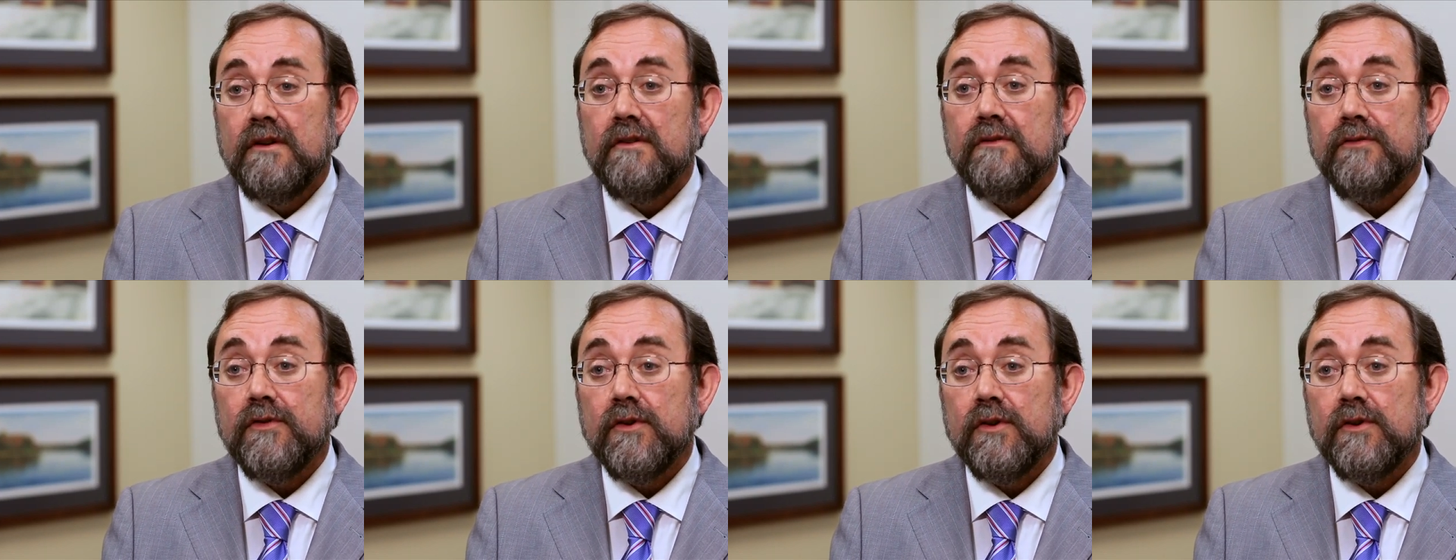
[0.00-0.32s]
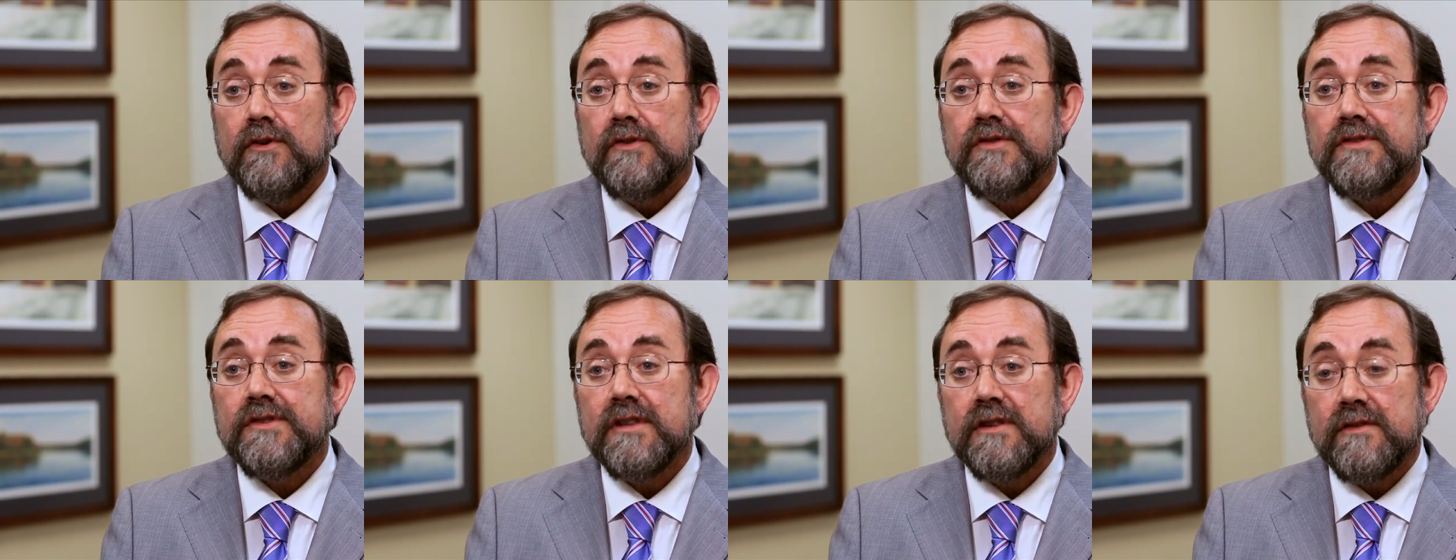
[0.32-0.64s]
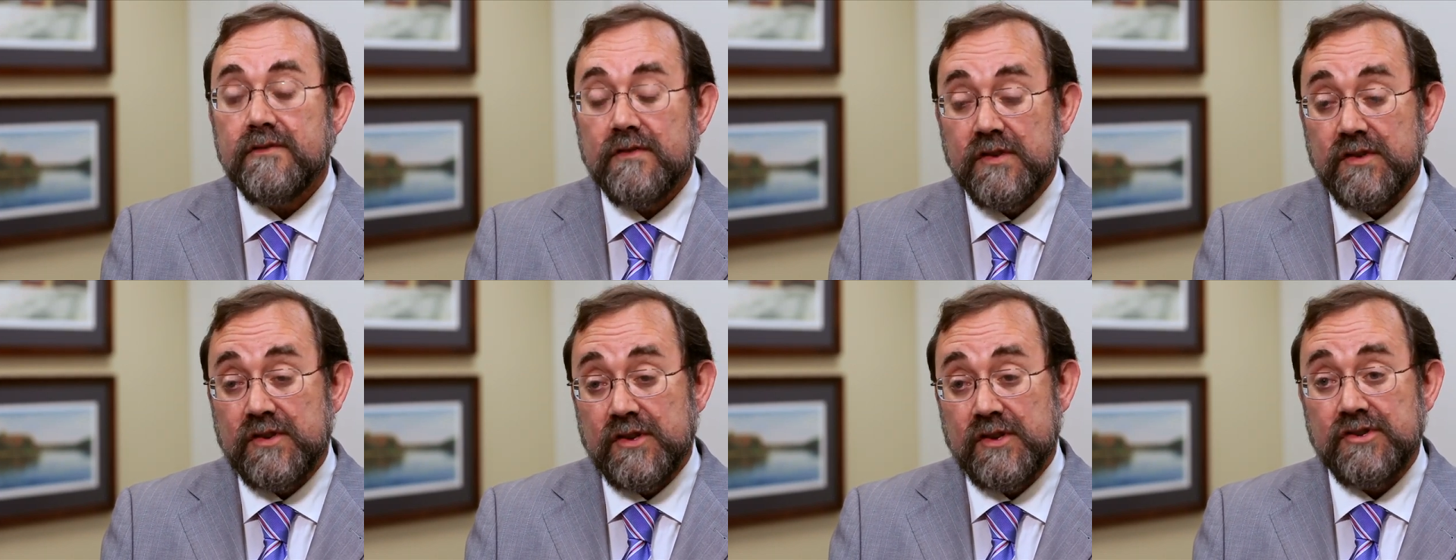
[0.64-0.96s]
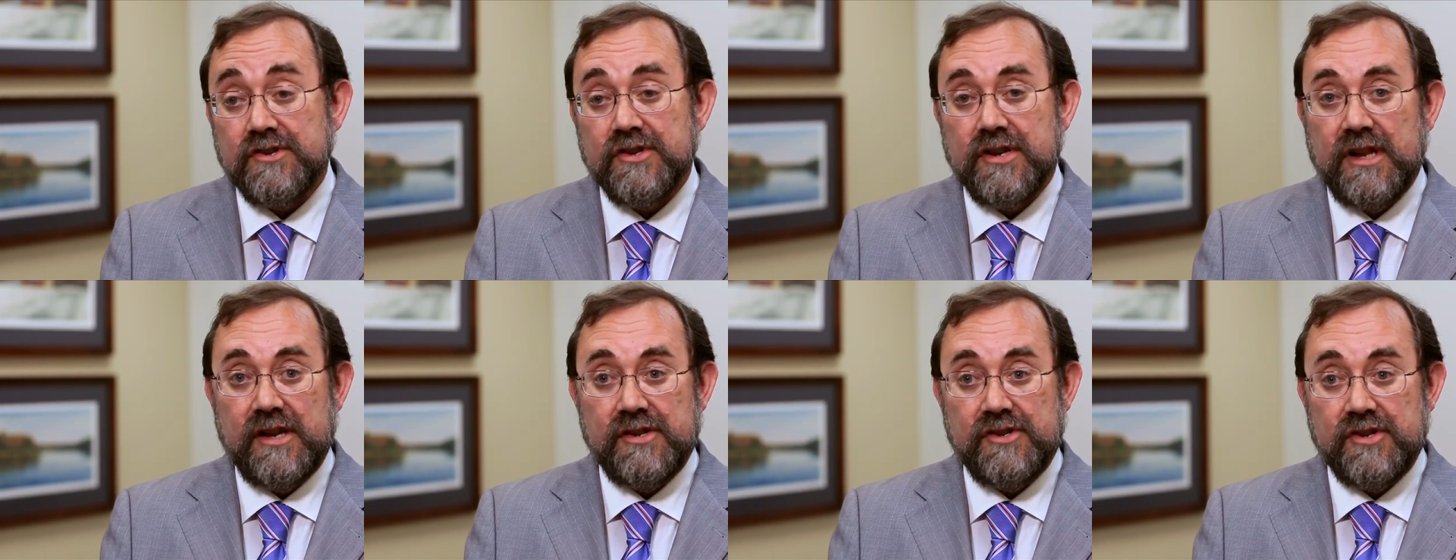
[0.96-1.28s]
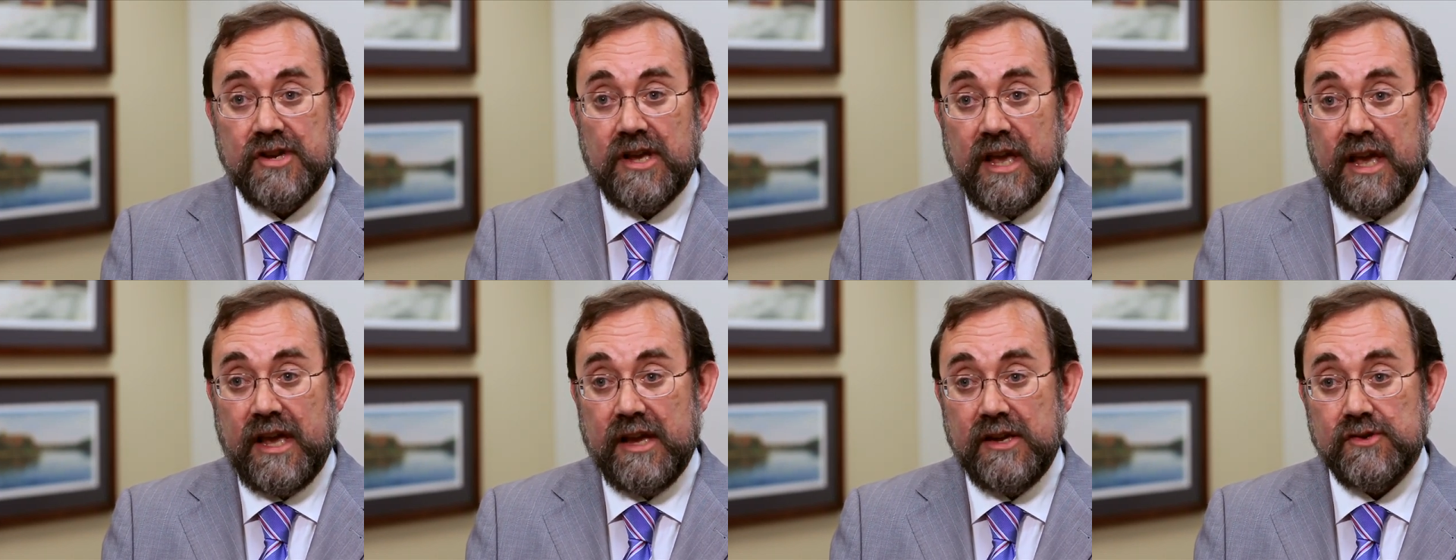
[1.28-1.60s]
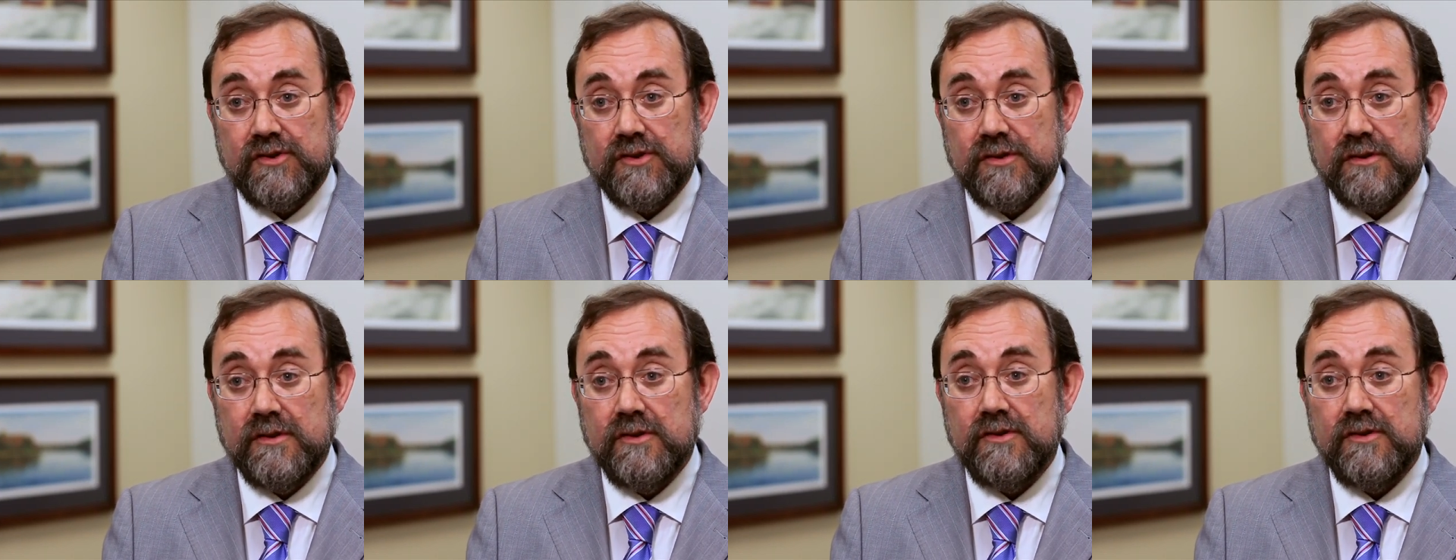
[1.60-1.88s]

First is physician education,